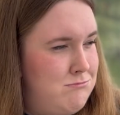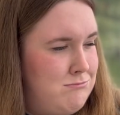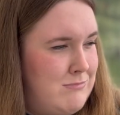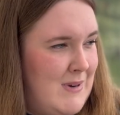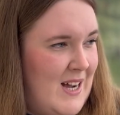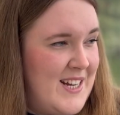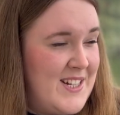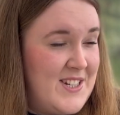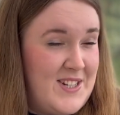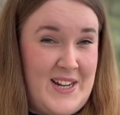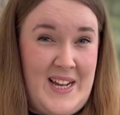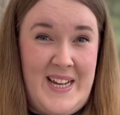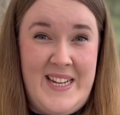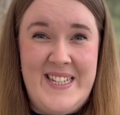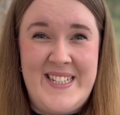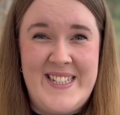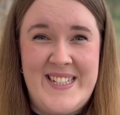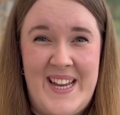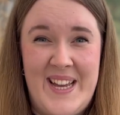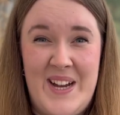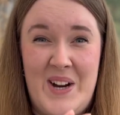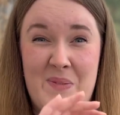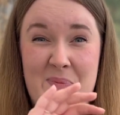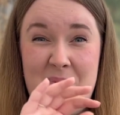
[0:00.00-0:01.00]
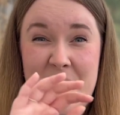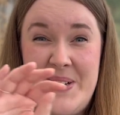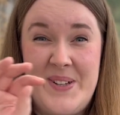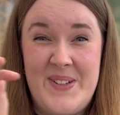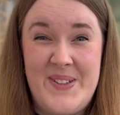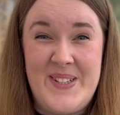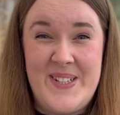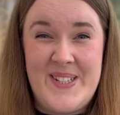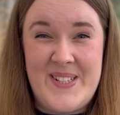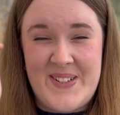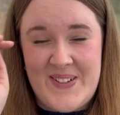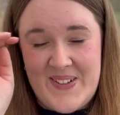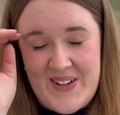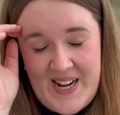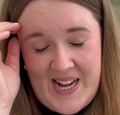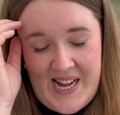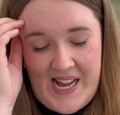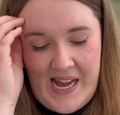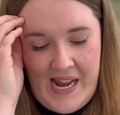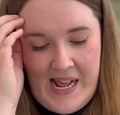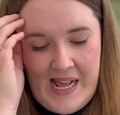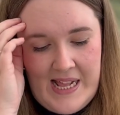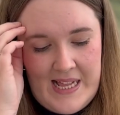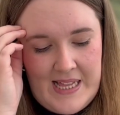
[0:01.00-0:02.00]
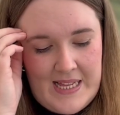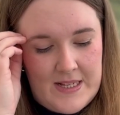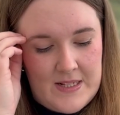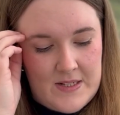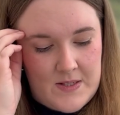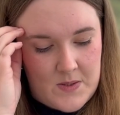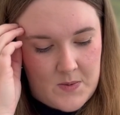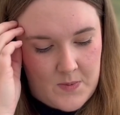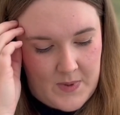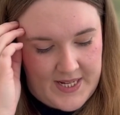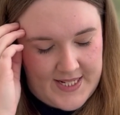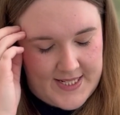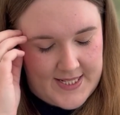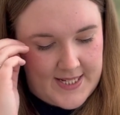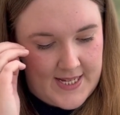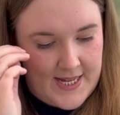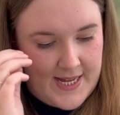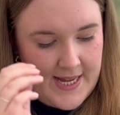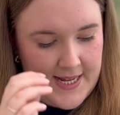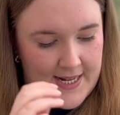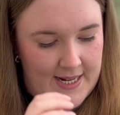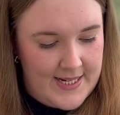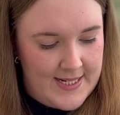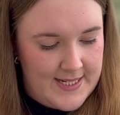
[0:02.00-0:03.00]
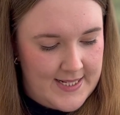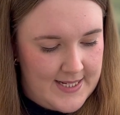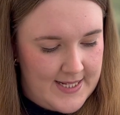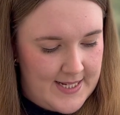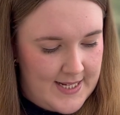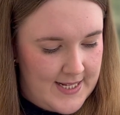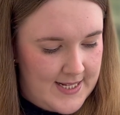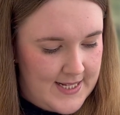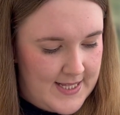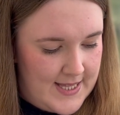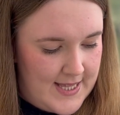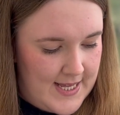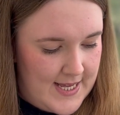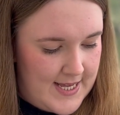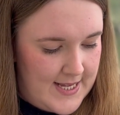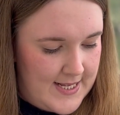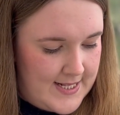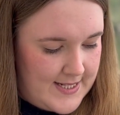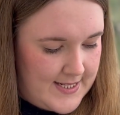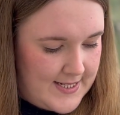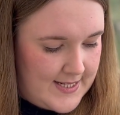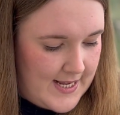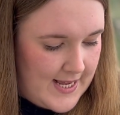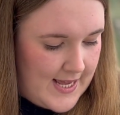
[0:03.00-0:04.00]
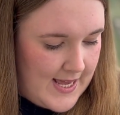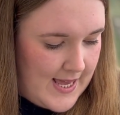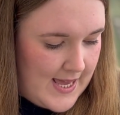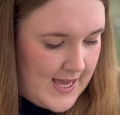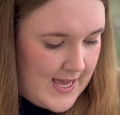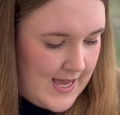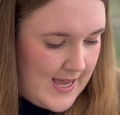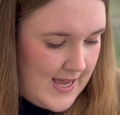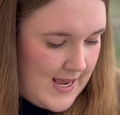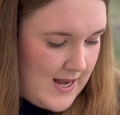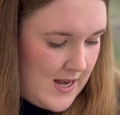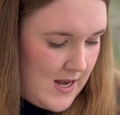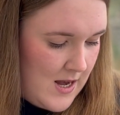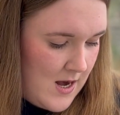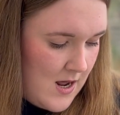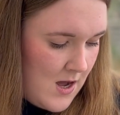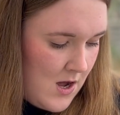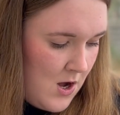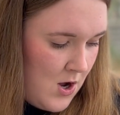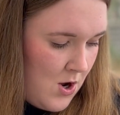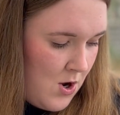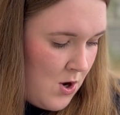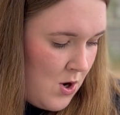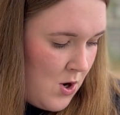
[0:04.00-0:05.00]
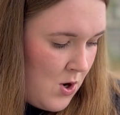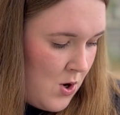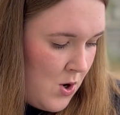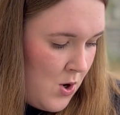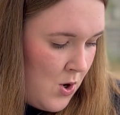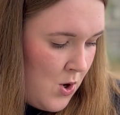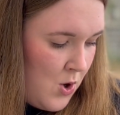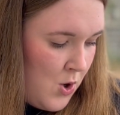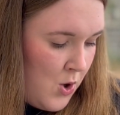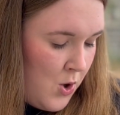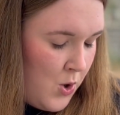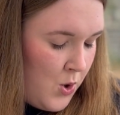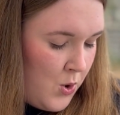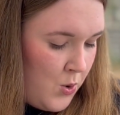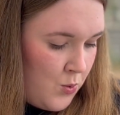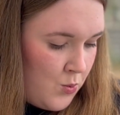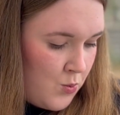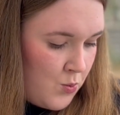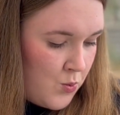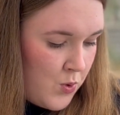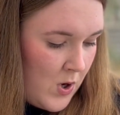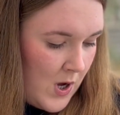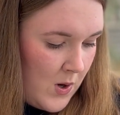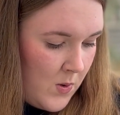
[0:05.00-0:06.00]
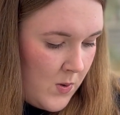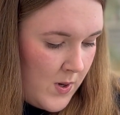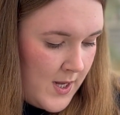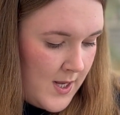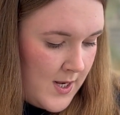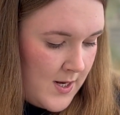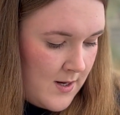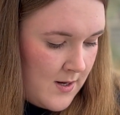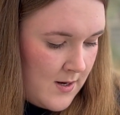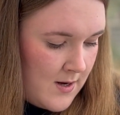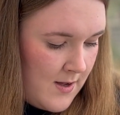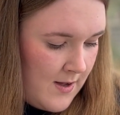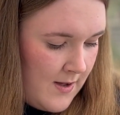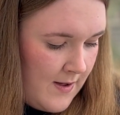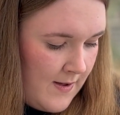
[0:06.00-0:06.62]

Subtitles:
I don't know how you say it, I'll put it on the screen, sweater, and I did this in Rowan